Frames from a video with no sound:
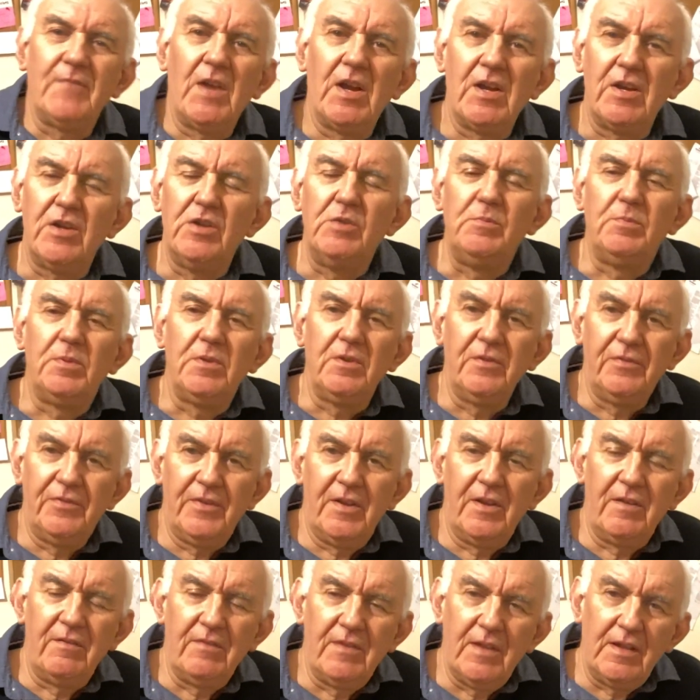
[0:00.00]
I hope you
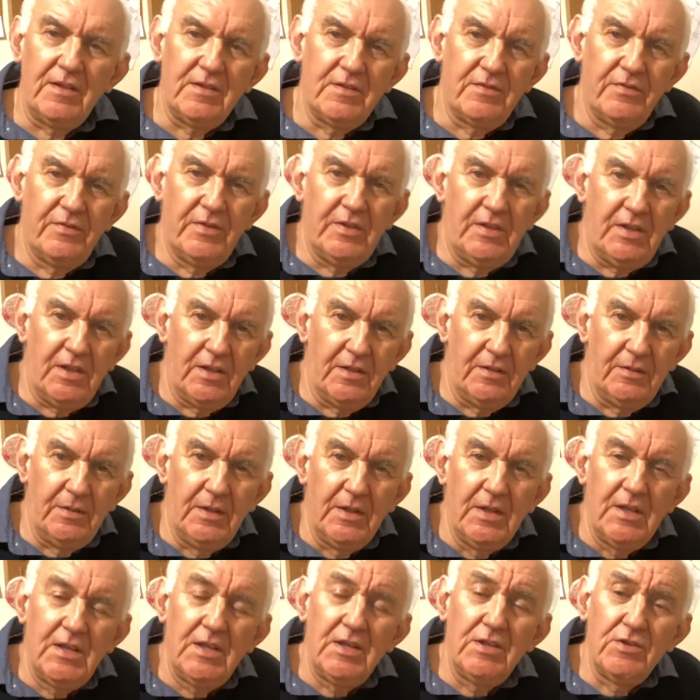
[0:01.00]
found that video
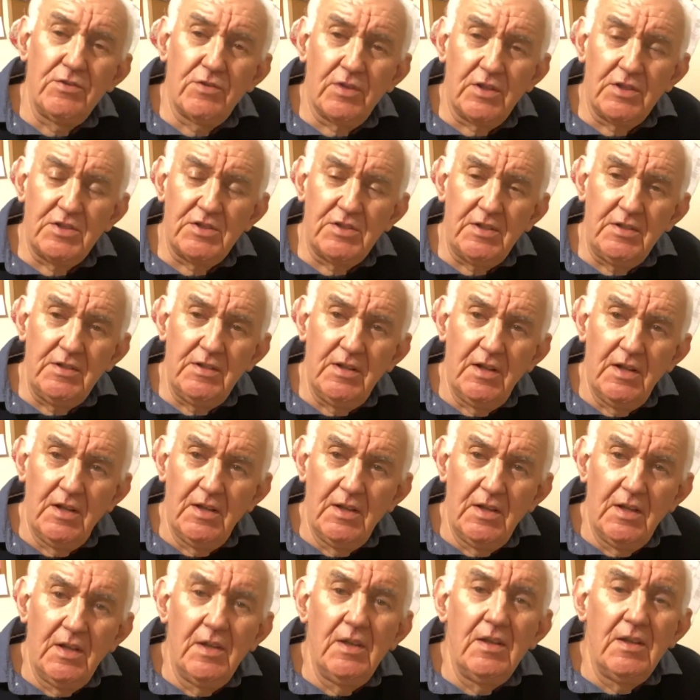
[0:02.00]
interesting.
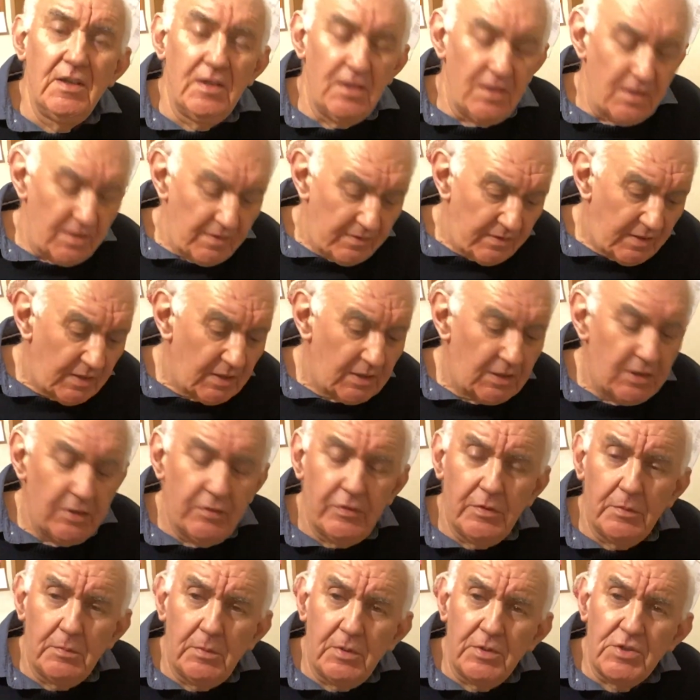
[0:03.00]
Thank you
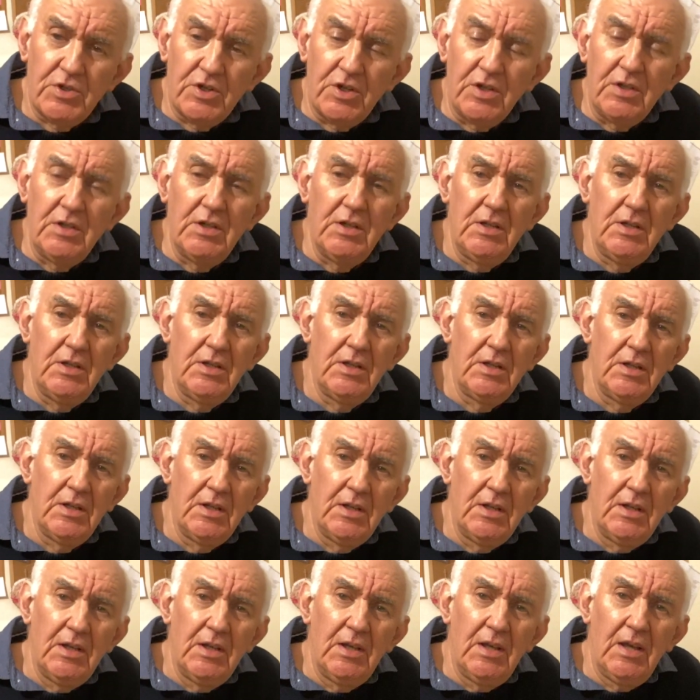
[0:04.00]
for watching.
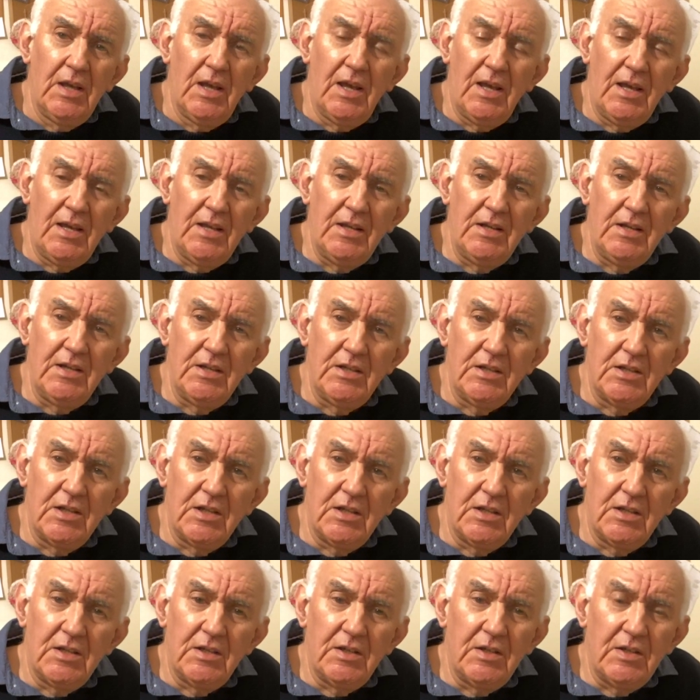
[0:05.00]
And
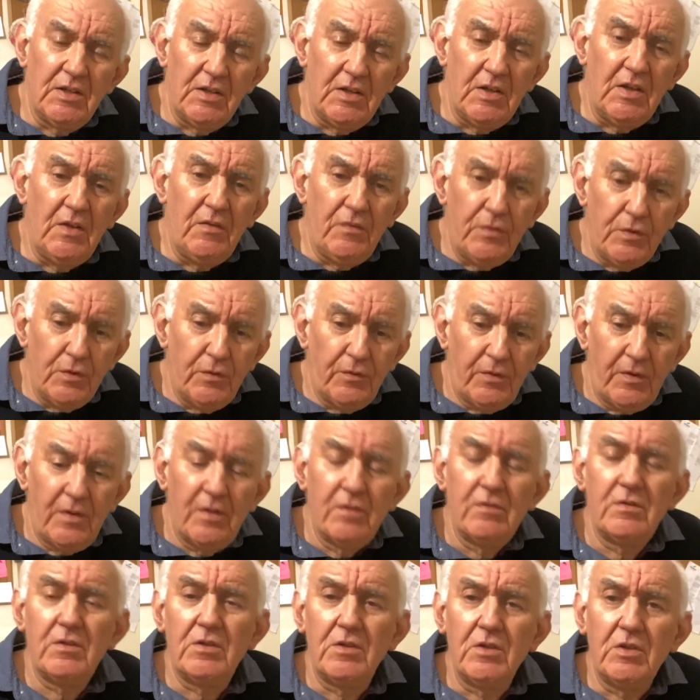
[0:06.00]
if you
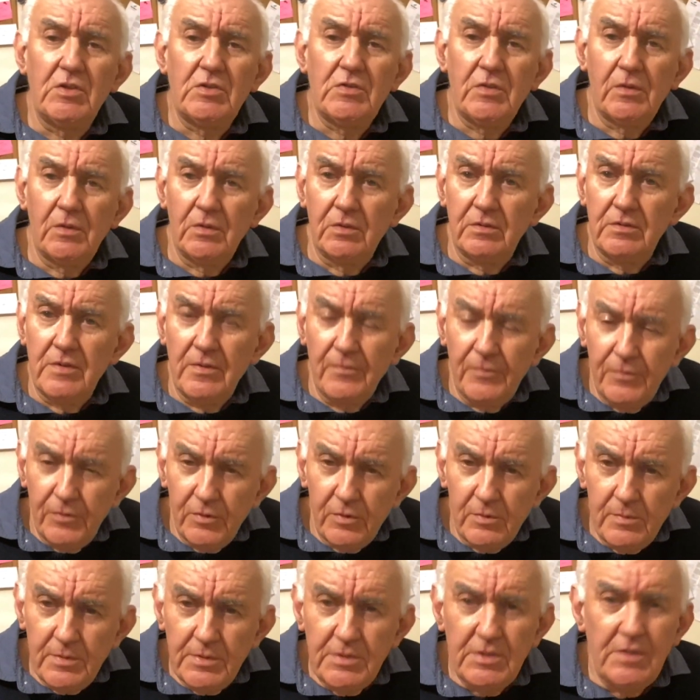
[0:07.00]
found it useful or
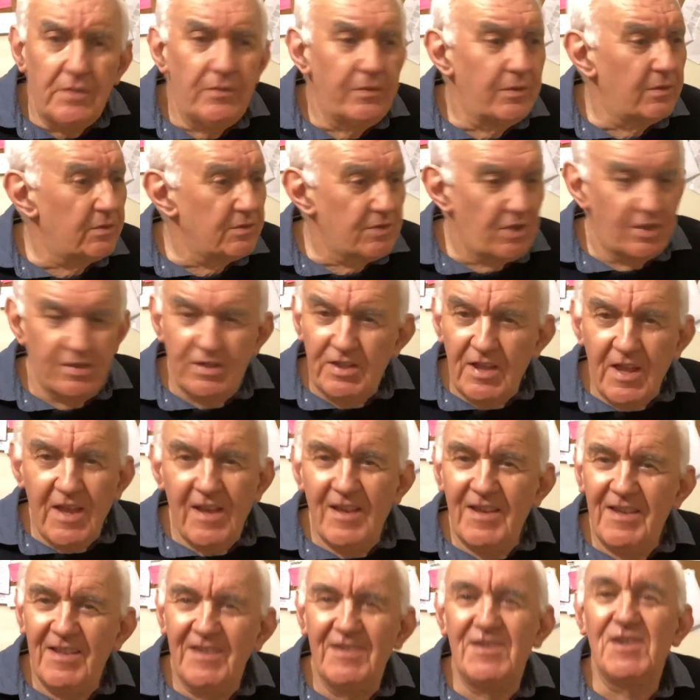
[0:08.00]
informative or
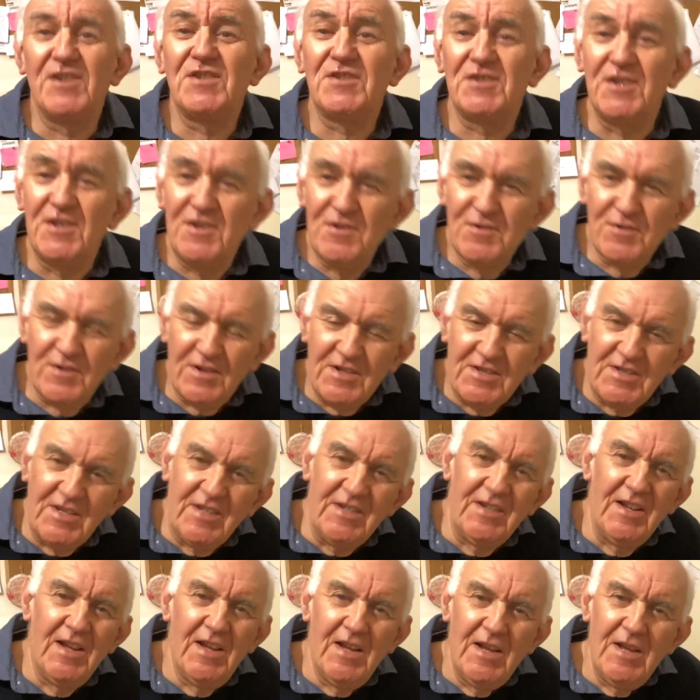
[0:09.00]
just
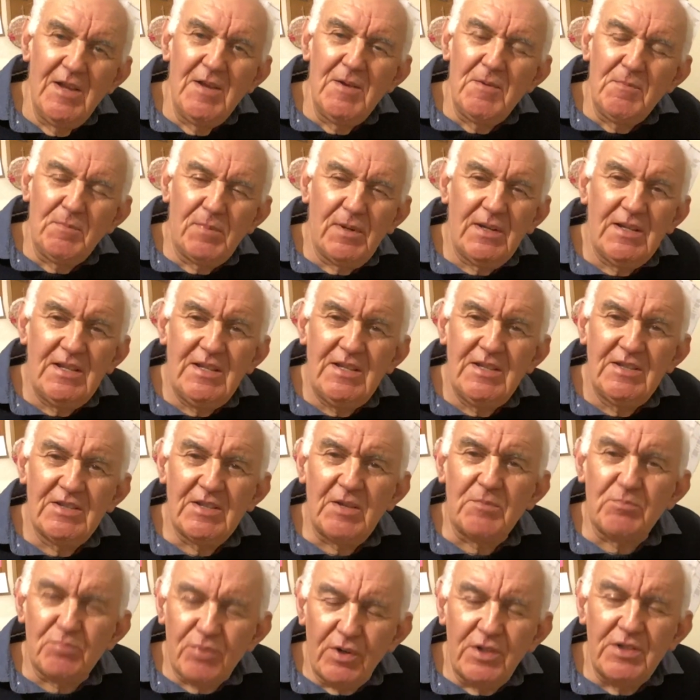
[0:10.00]
interesting, please
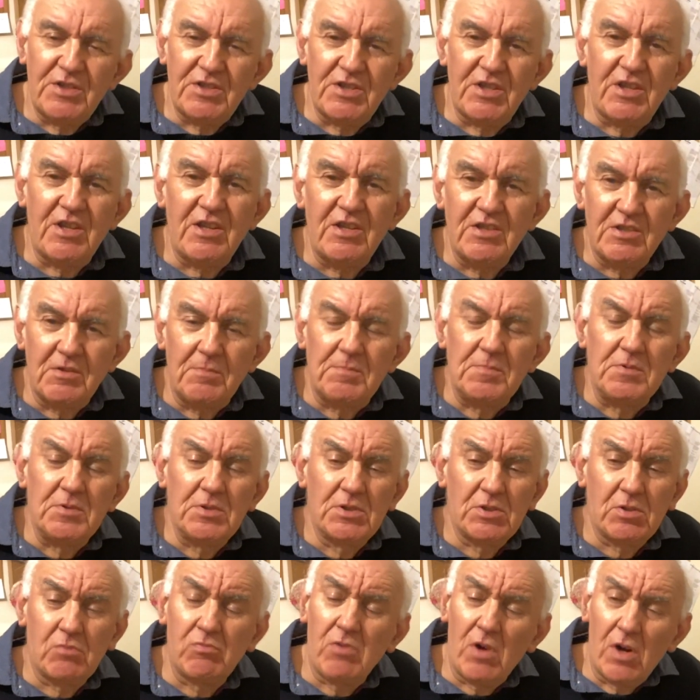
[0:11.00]
press the
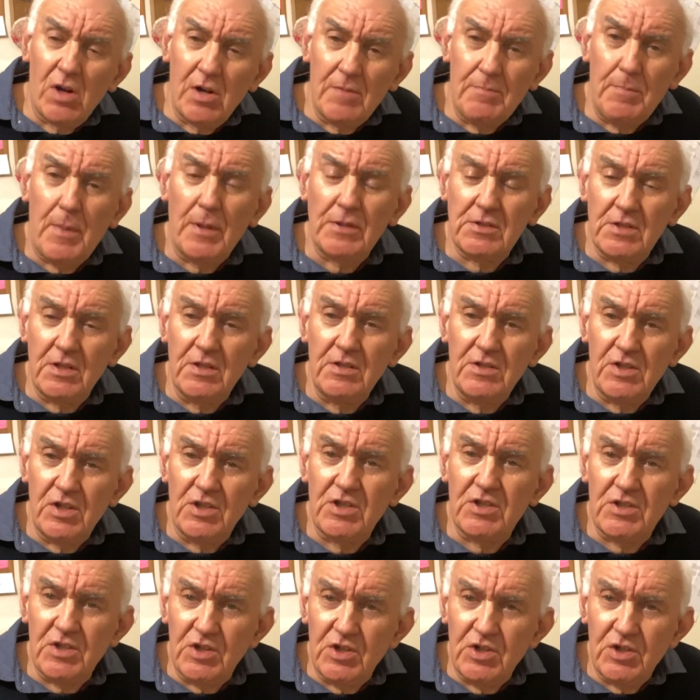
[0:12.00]
subscribe button
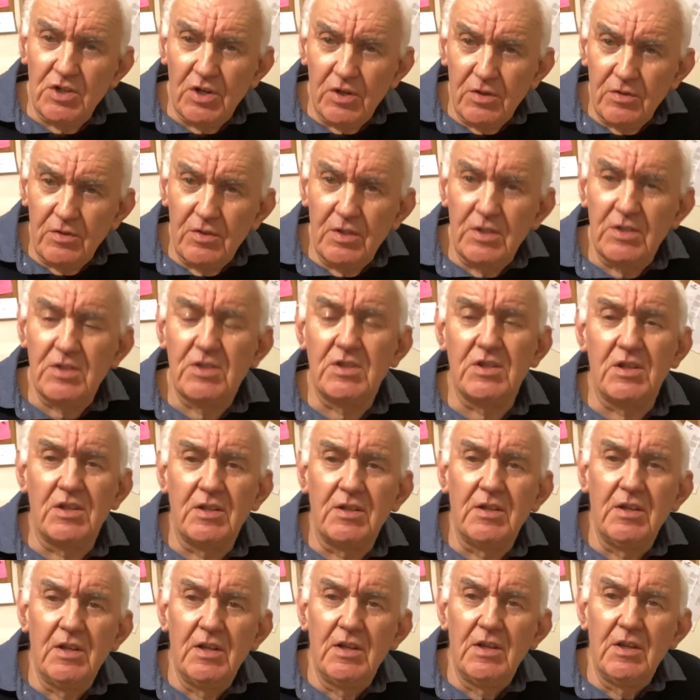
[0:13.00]
just to show that
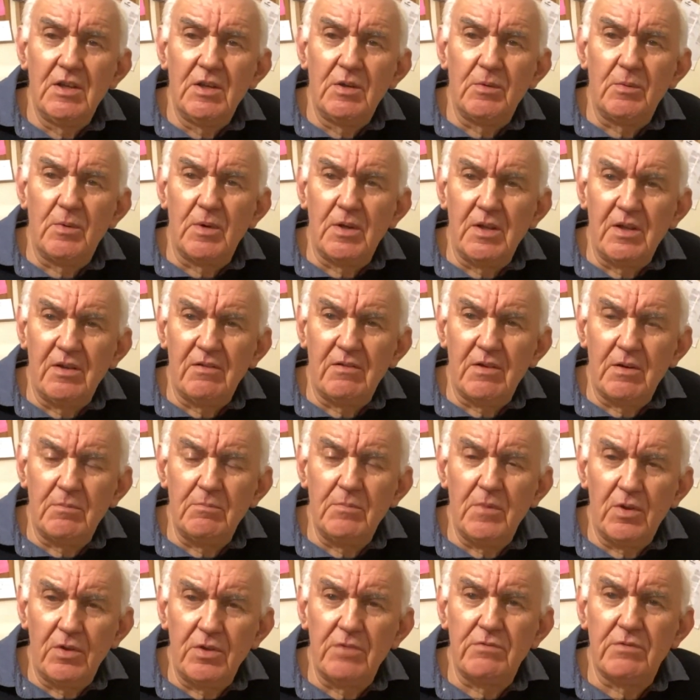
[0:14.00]
we're
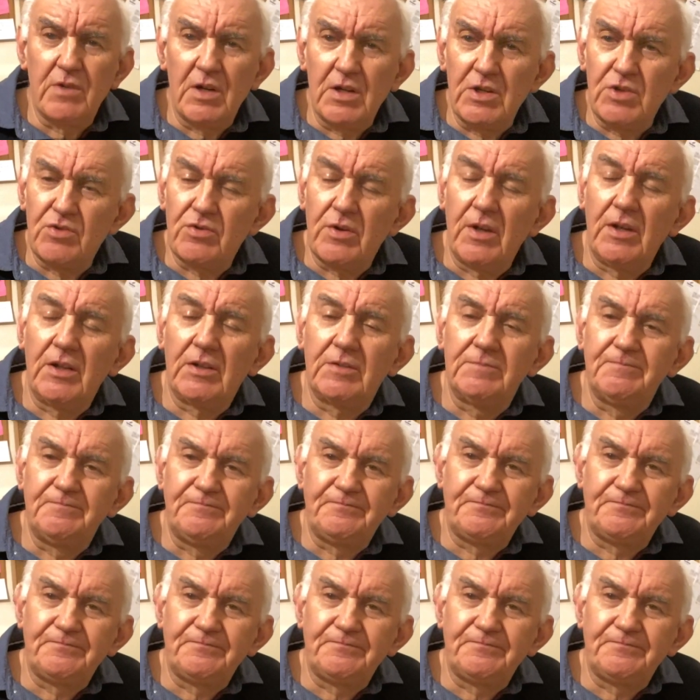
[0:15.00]
on the right track.